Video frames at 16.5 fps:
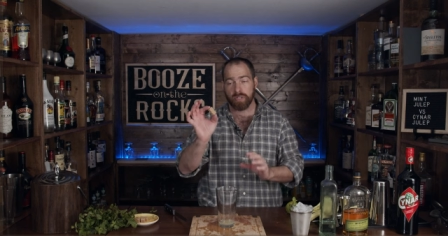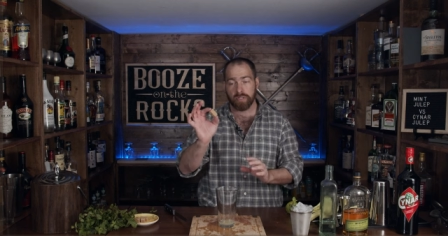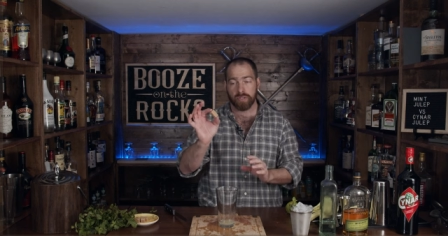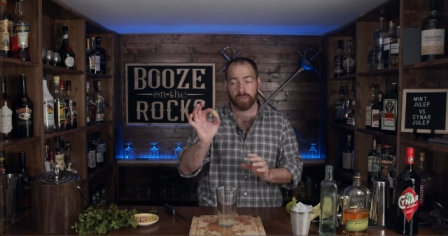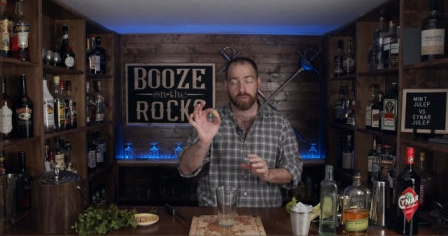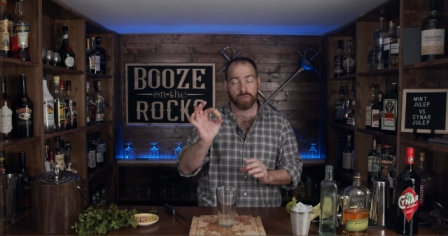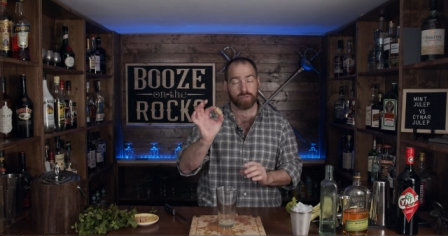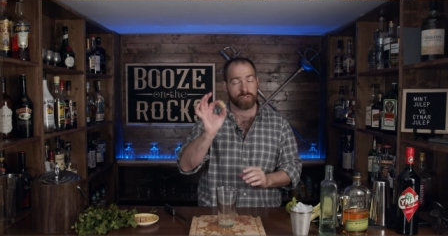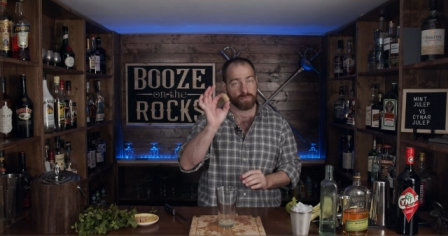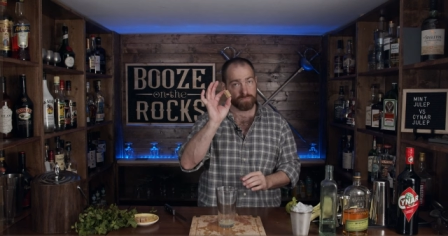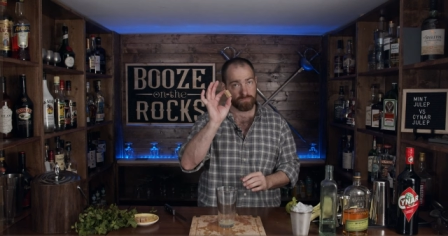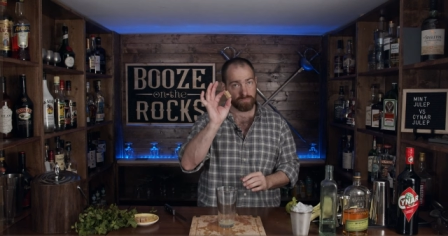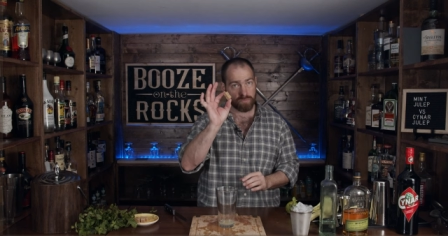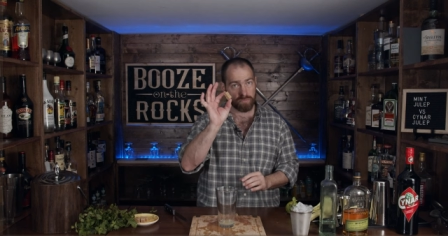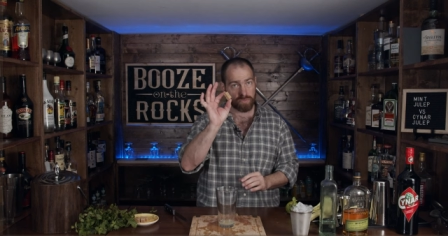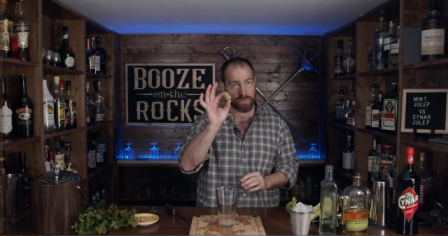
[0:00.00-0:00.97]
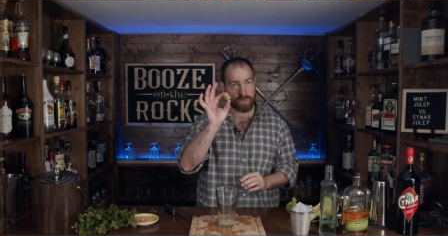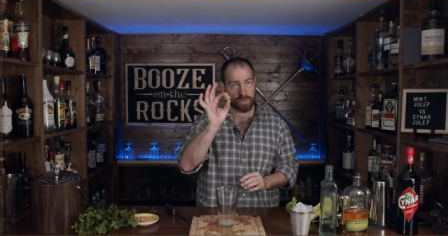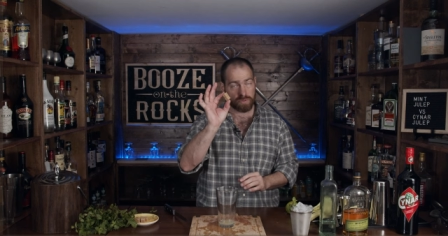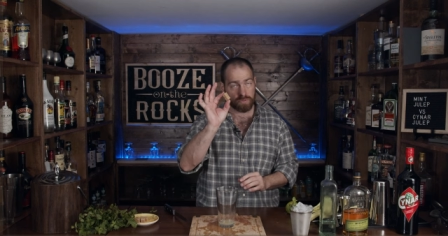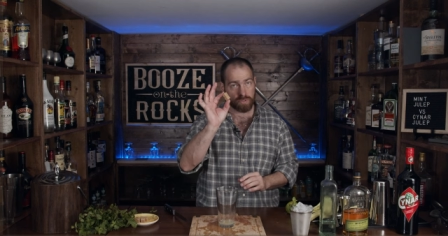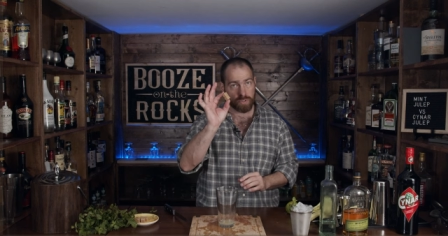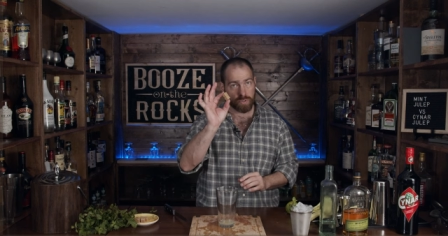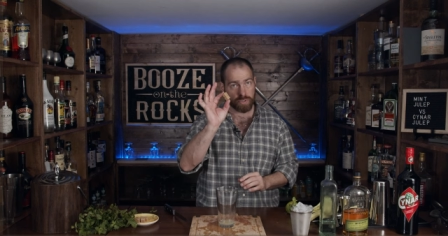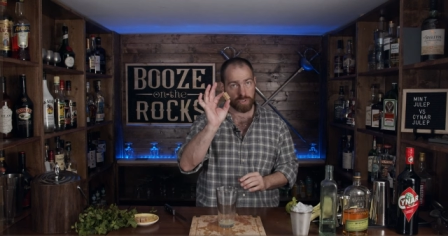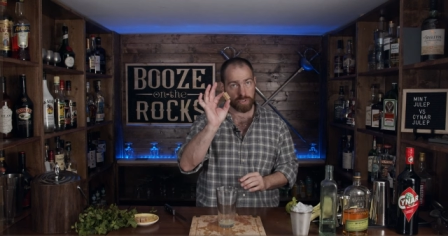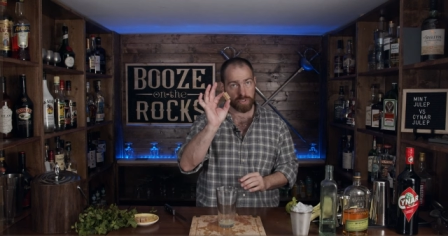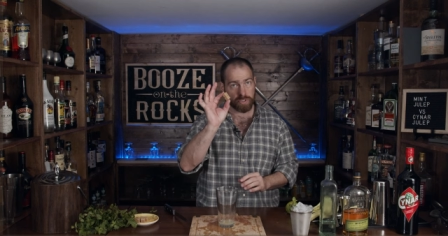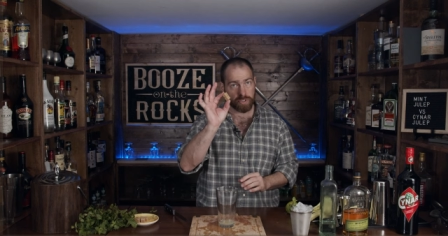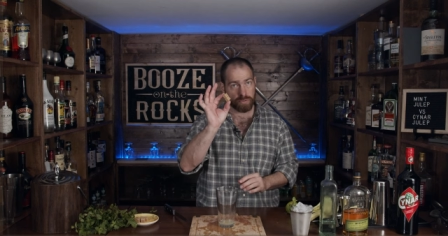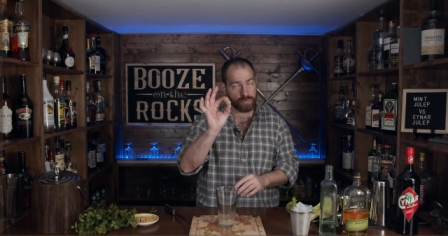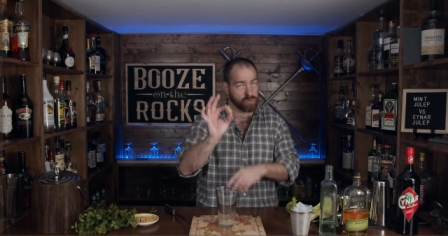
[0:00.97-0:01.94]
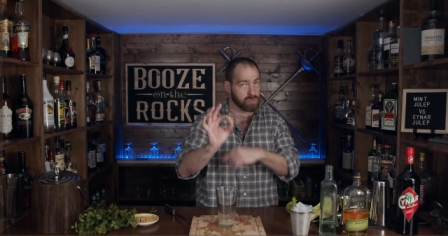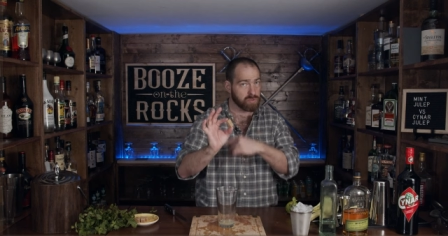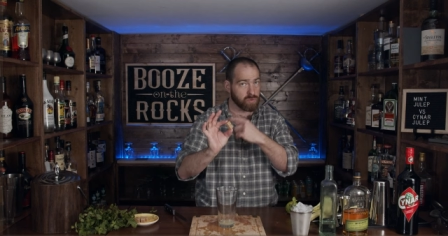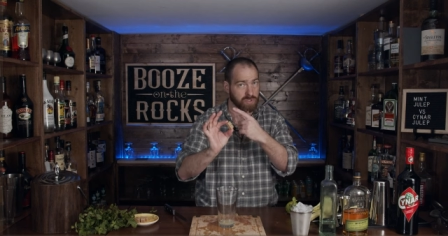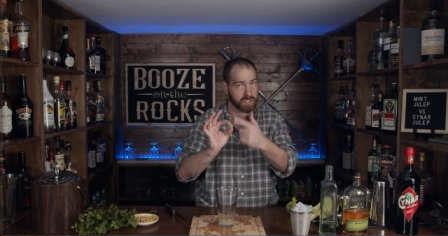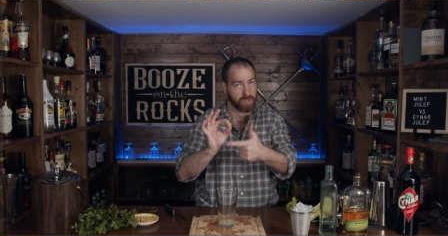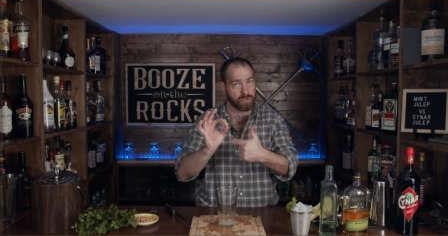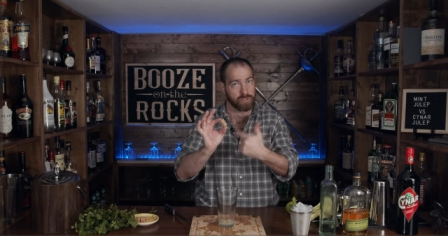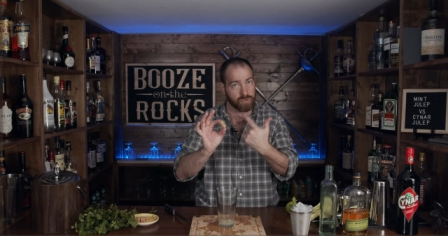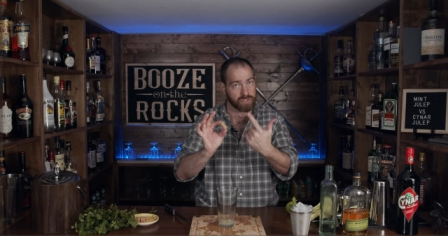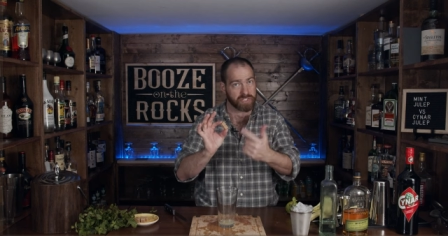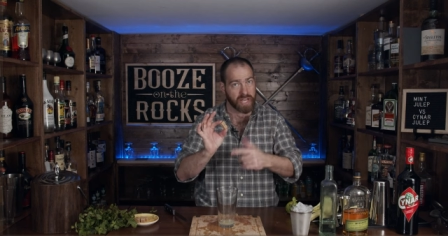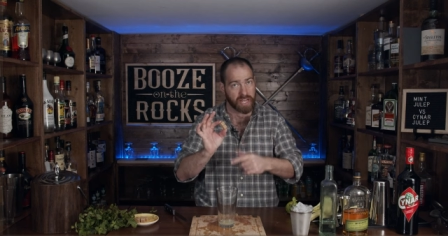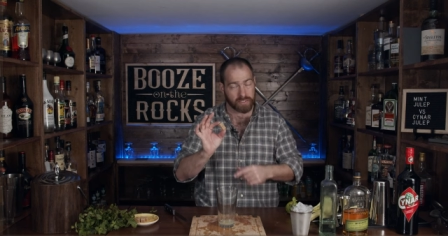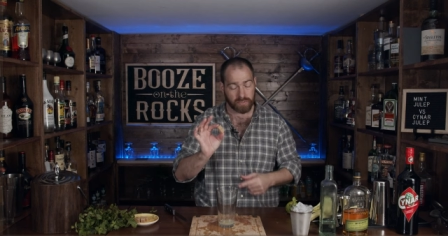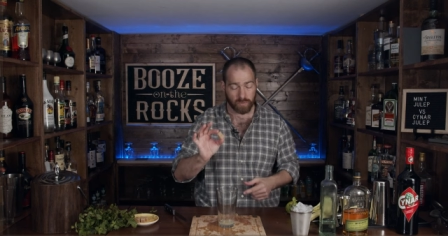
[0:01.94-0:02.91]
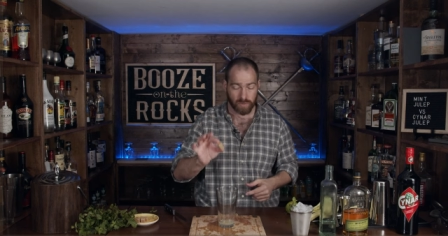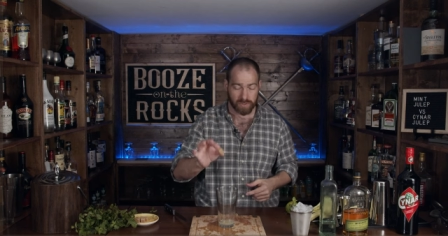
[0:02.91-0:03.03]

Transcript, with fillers: to use two sugar cubes, which works out to exactly